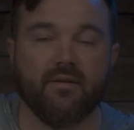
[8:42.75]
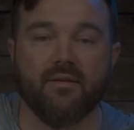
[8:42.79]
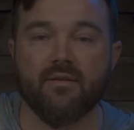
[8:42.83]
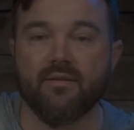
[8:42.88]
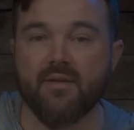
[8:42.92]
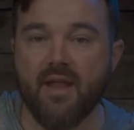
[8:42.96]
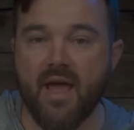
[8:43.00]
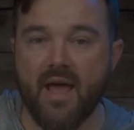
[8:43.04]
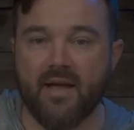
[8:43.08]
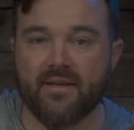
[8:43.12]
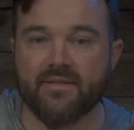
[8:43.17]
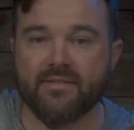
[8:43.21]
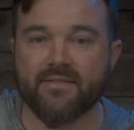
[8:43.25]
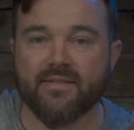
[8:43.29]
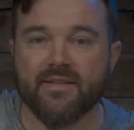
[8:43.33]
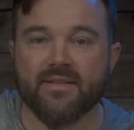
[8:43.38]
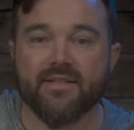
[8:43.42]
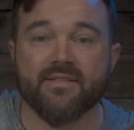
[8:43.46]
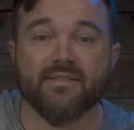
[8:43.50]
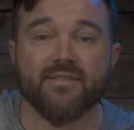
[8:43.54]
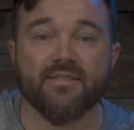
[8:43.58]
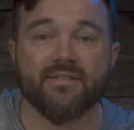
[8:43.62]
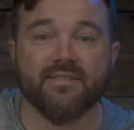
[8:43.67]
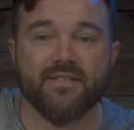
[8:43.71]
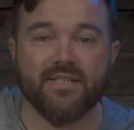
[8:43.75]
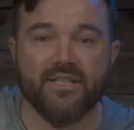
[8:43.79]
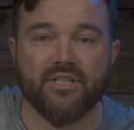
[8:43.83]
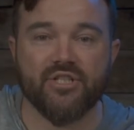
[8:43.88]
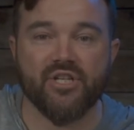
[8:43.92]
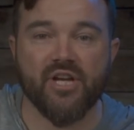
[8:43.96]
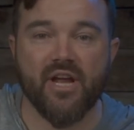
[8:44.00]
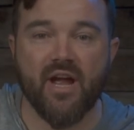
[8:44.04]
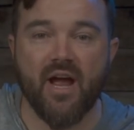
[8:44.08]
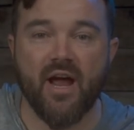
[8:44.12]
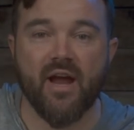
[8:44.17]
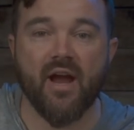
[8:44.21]
Next is the
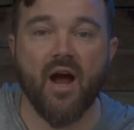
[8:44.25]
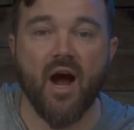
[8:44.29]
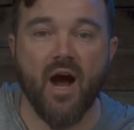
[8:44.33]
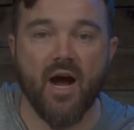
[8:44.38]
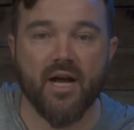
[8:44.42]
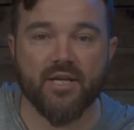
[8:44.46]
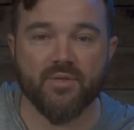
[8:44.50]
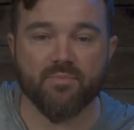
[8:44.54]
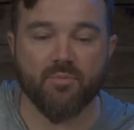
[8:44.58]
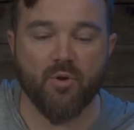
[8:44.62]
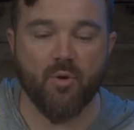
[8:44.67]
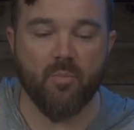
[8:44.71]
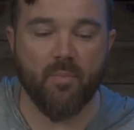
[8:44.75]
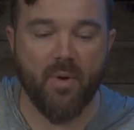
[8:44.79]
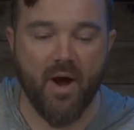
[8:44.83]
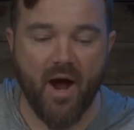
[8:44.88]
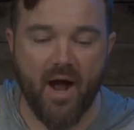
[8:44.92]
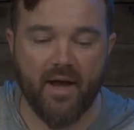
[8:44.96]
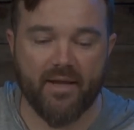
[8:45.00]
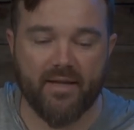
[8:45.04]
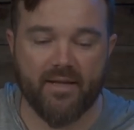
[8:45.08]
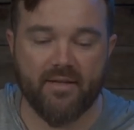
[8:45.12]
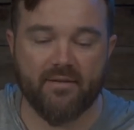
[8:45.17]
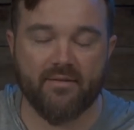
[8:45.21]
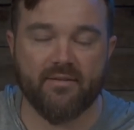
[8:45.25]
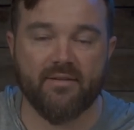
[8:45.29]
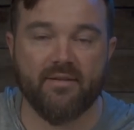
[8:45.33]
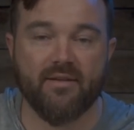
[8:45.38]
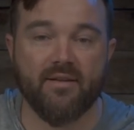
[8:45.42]
DJI Osmo Pocket.